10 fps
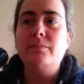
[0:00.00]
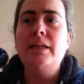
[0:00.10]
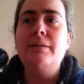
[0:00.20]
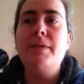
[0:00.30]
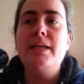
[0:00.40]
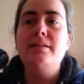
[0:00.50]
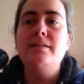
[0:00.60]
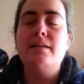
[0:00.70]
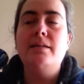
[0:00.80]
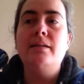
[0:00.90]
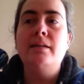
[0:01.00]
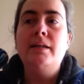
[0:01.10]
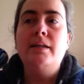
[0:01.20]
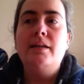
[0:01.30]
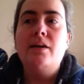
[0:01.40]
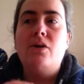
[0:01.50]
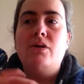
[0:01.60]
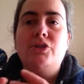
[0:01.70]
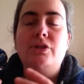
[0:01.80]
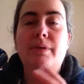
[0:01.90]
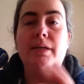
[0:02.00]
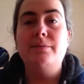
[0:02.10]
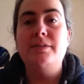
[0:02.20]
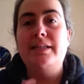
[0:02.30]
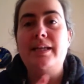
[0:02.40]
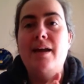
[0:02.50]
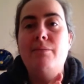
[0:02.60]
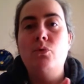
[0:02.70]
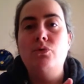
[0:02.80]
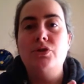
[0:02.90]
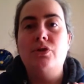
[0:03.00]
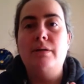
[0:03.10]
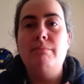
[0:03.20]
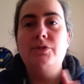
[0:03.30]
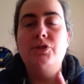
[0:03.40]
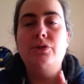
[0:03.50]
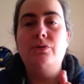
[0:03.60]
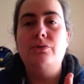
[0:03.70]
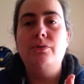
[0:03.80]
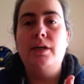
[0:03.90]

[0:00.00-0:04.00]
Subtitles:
It means that I should be able to get more time to